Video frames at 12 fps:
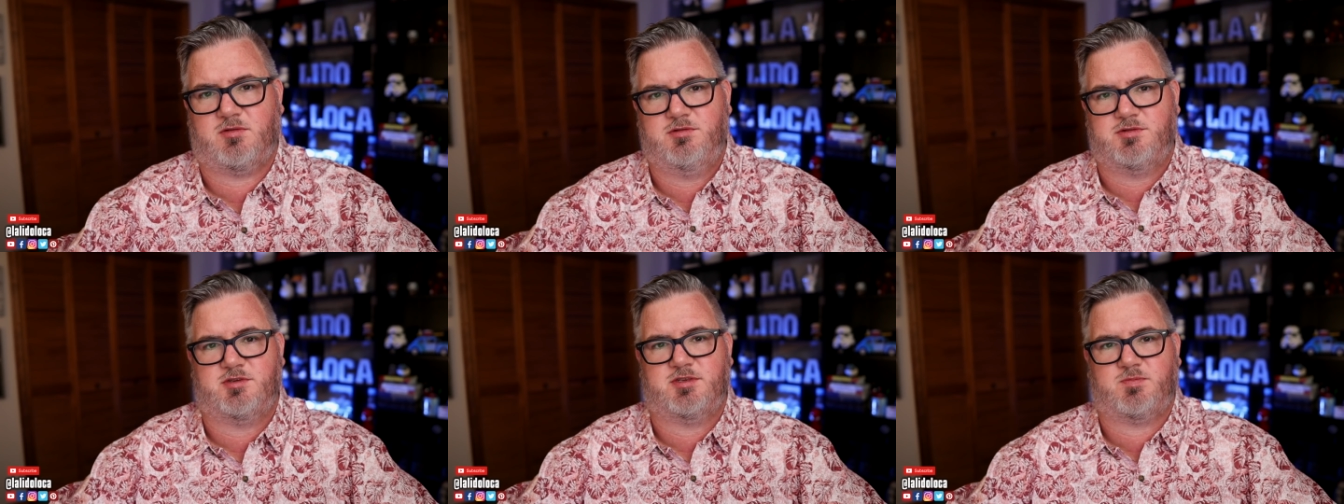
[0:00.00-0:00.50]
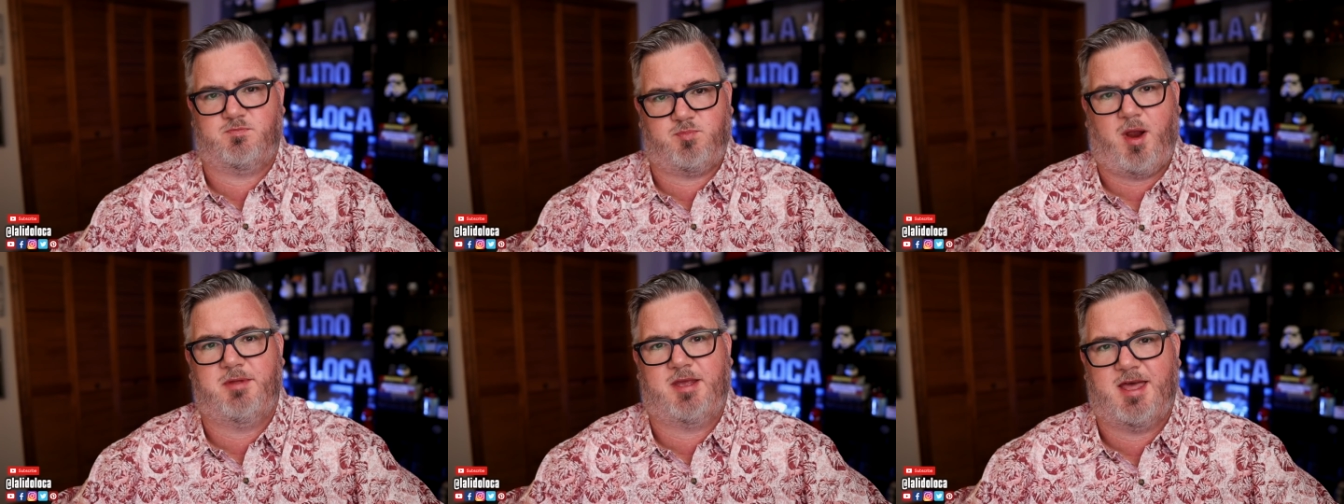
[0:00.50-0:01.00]
cruisers
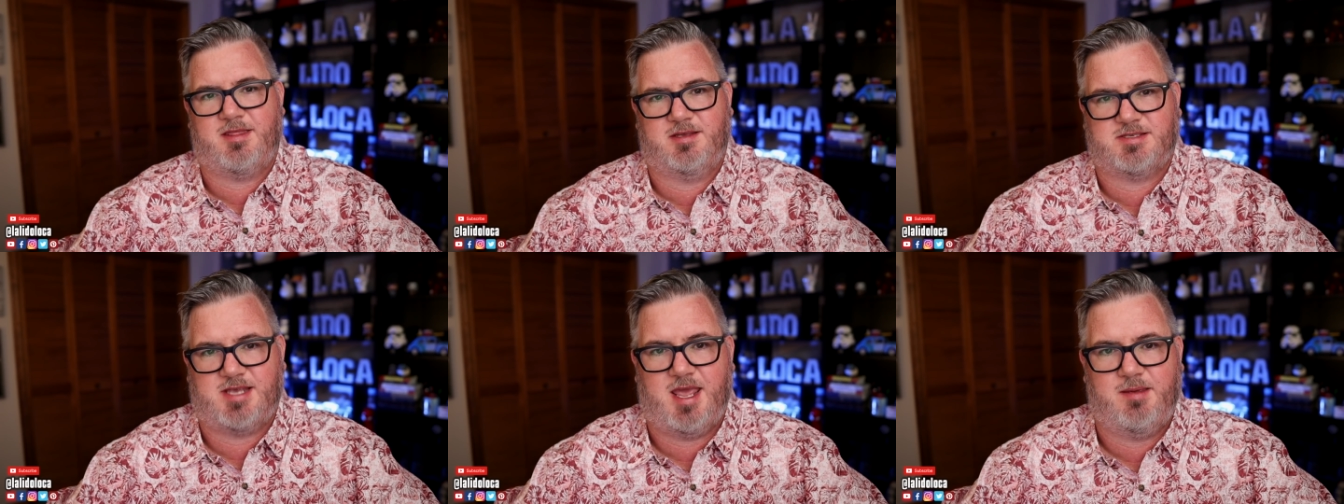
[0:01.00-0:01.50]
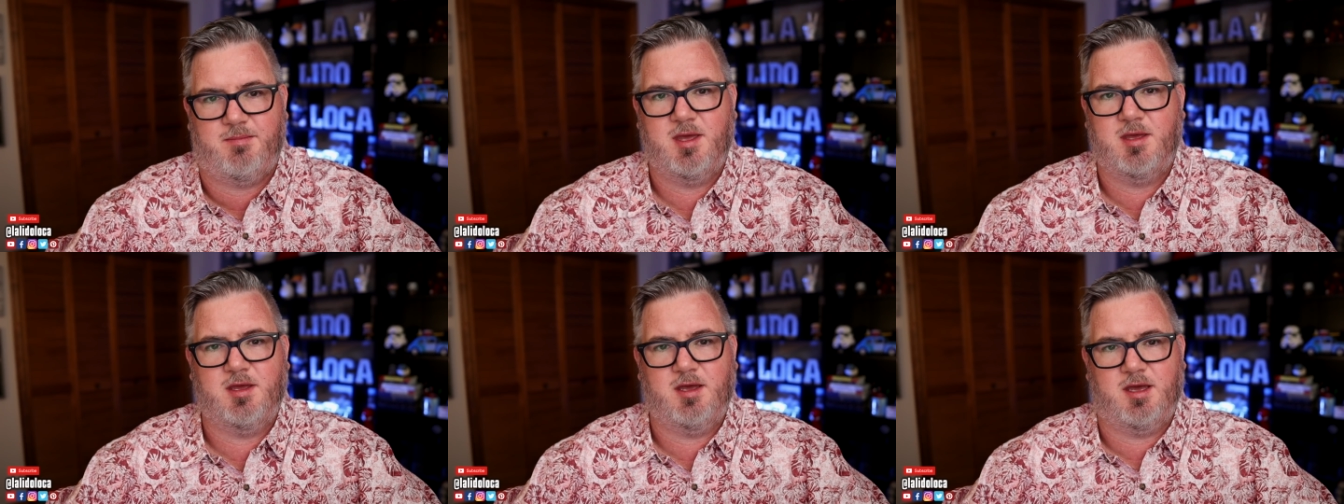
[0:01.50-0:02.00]
probably got the same,
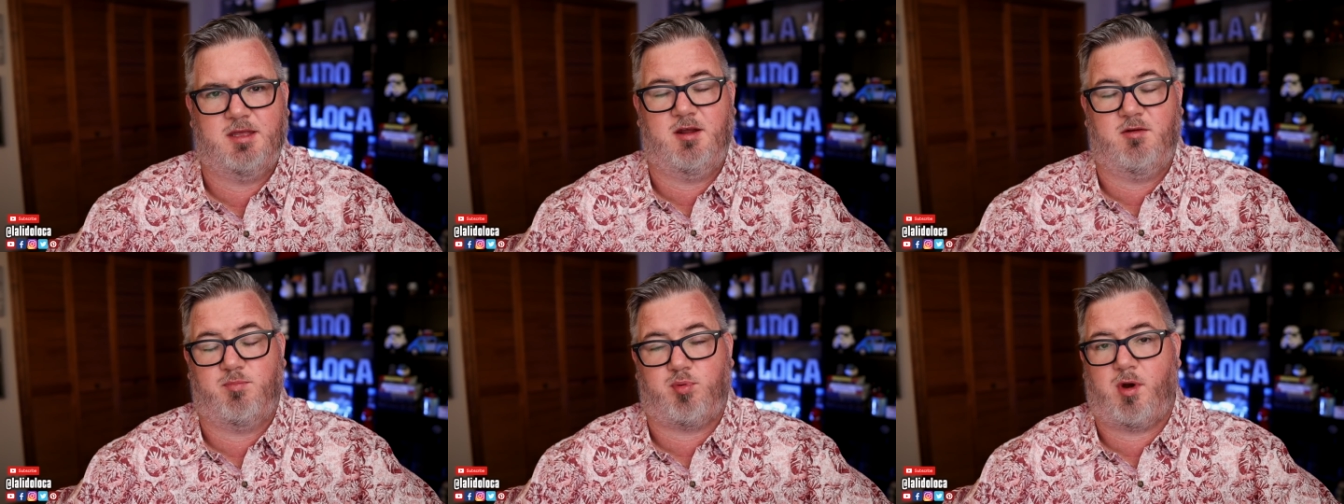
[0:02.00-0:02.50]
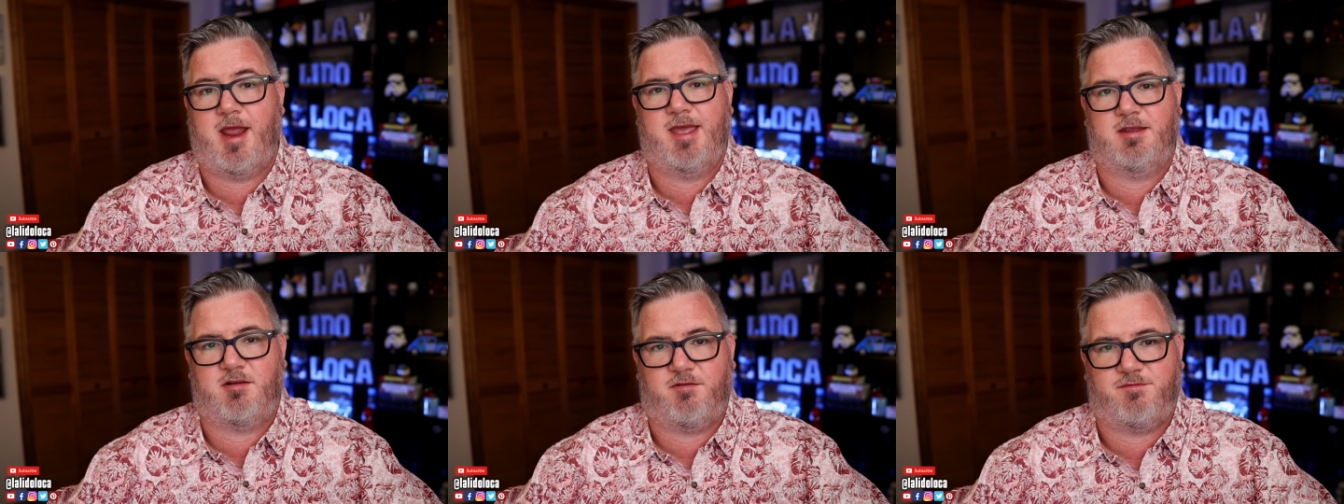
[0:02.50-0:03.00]
uh, you know,
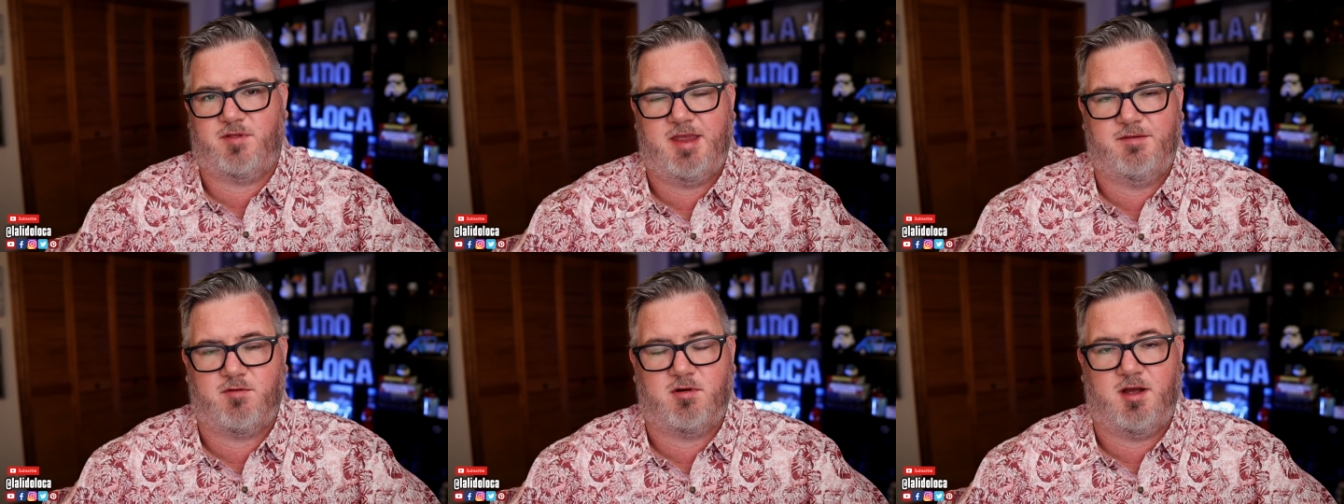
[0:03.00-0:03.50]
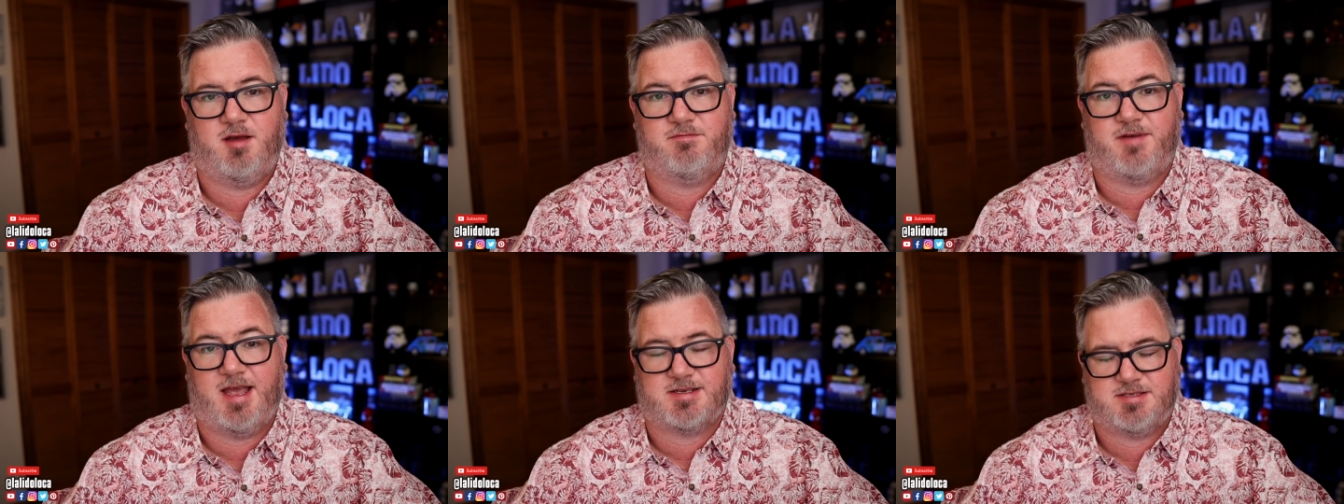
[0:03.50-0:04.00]
brand or flavor
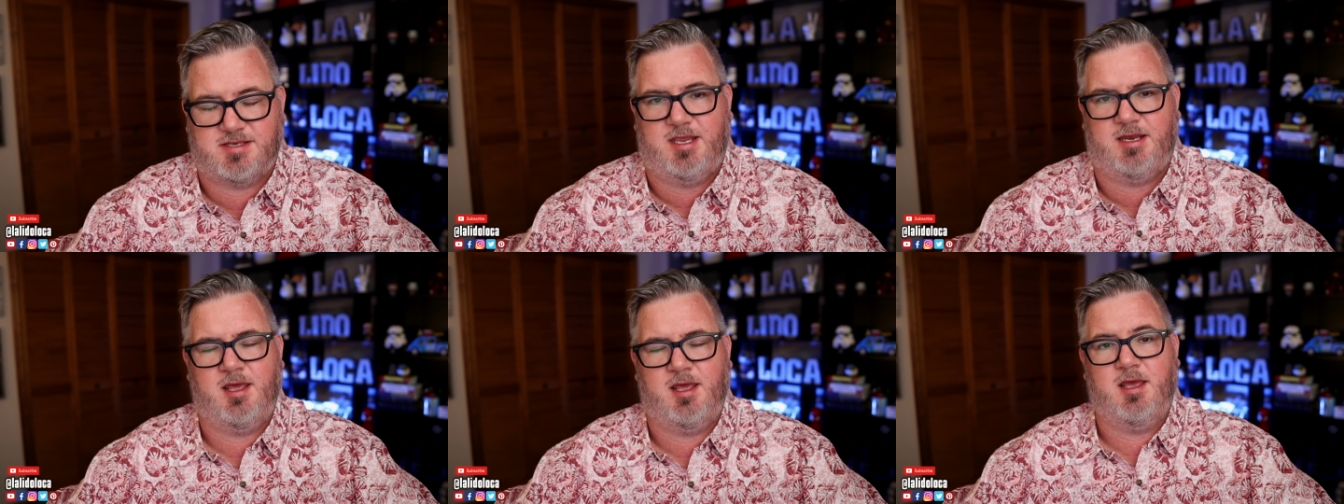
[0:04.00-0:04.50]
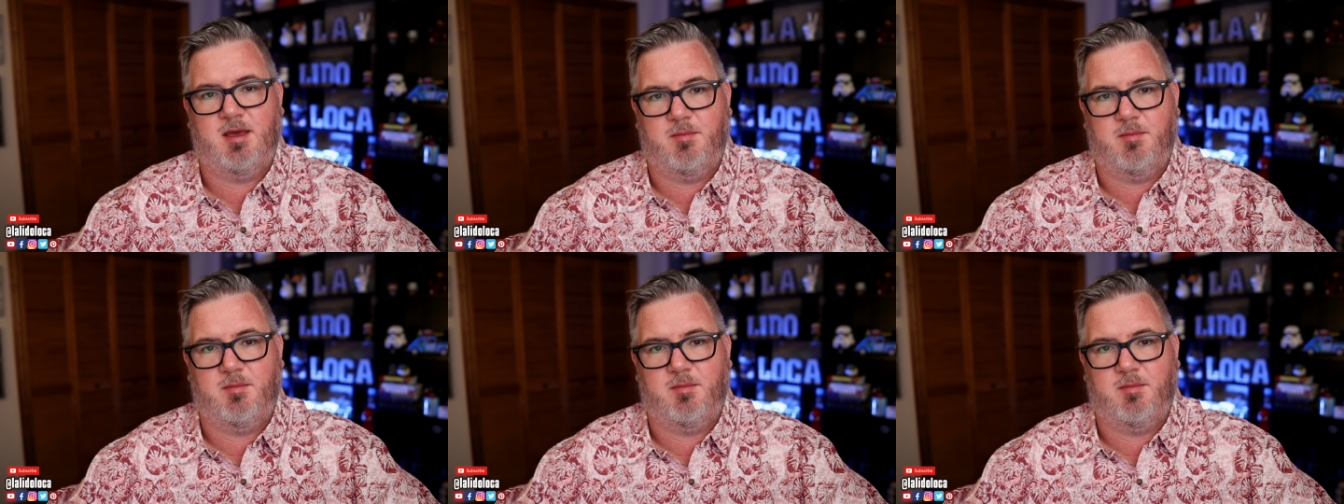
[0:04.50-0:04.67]
of vaccine.